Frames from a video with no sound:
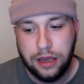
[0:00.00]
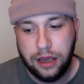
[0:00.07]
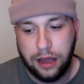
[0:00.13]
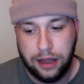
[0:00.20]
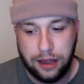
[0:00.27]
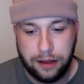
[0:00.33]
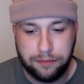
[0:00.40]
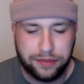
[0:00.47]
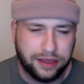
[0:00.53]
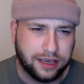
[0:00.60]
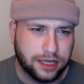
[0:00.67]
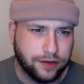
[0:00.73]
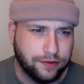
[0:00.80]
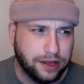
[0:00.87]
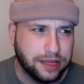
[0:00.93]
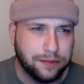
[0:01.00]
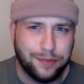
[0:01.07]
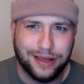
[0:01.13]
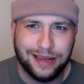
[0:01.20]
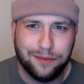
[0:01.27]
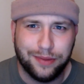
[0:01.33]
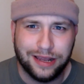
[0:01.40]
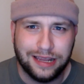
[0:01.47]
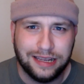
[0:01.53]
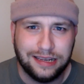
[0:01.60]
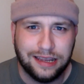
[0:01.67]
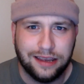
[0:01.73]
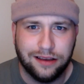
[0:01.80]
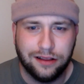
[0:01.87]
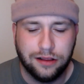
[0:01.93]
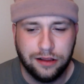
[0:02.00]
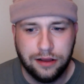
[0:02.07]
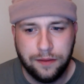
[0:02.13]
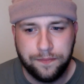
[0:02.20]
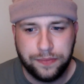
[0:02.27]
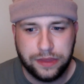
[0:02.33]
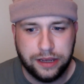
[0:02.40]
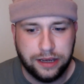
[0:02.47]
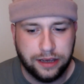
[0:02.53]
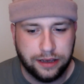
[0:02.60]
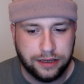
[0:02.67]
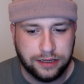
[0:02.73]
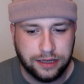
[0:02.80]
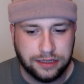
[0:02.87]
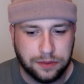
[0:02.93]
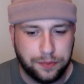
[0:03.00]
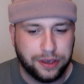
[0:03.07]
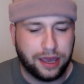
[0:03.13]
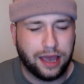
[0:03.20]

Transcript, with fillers: Uh, I'm thinking of like the Bilibili deal is a big